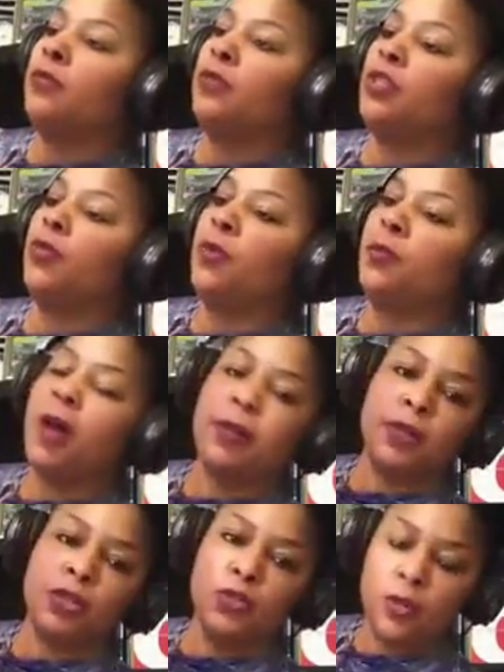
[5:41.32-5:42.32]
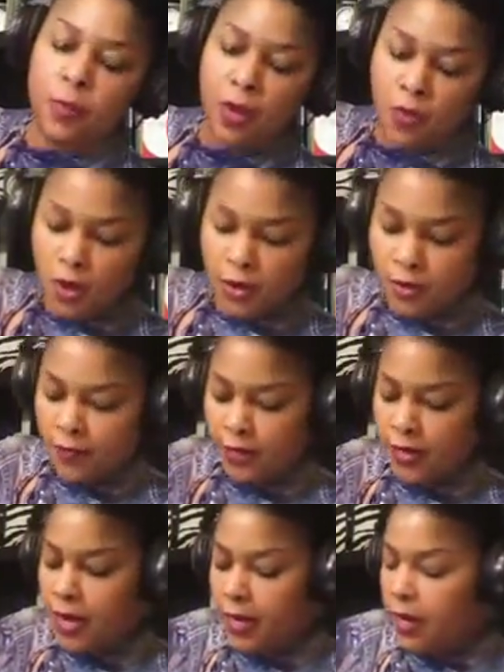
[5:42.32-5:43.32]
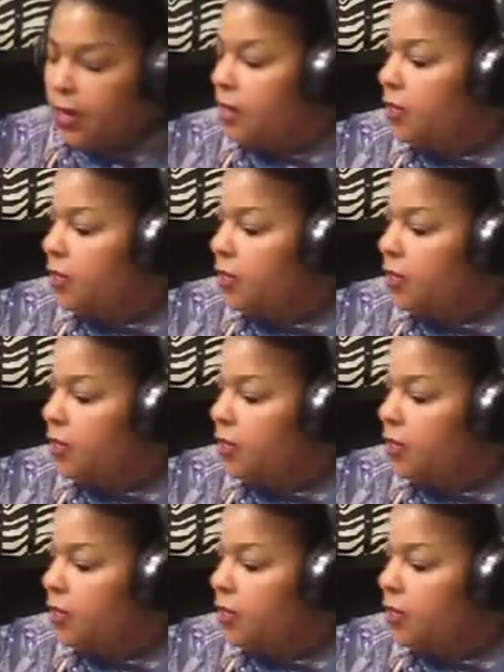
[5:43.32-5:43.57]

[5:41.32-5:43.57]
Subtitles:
to remind me to drink my water every day.